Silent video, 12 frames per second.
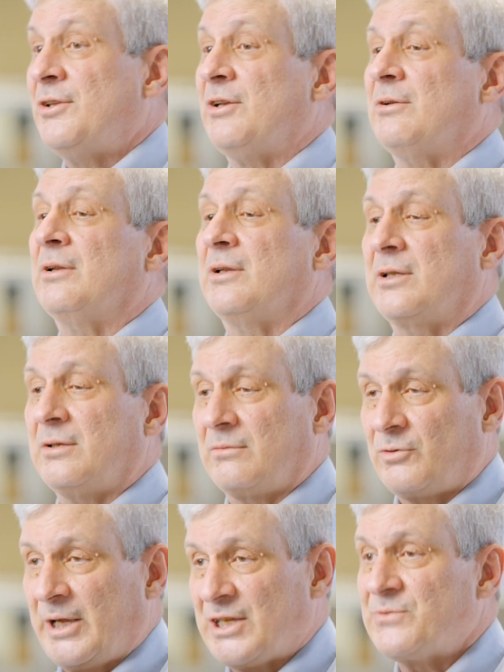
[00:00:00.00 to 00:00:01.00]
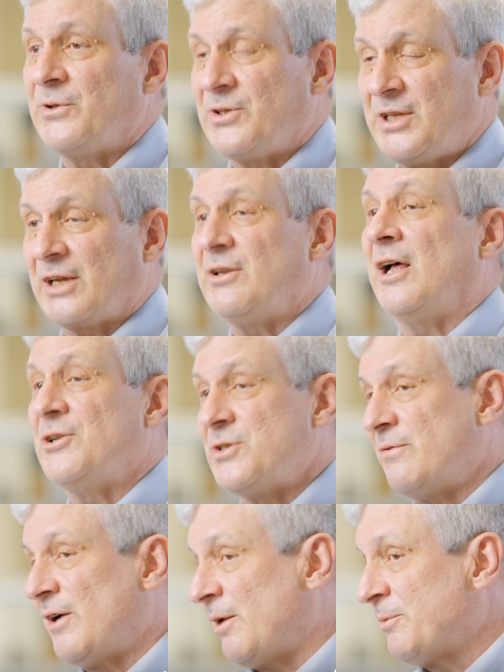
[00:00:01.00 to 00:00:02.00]
to, to transfer the
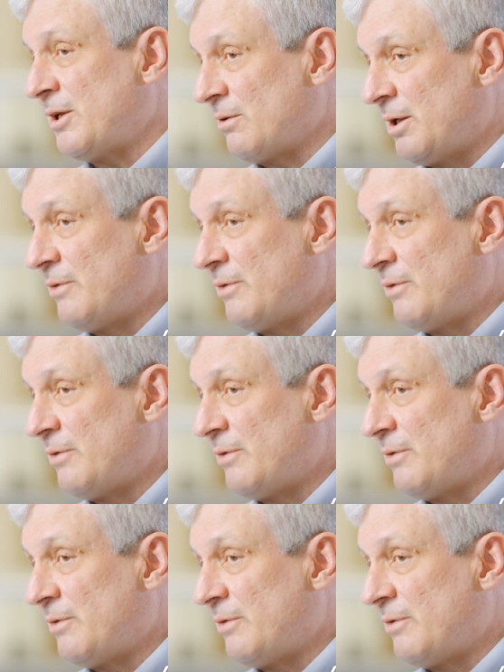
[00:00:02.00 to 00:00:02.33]
technology developed at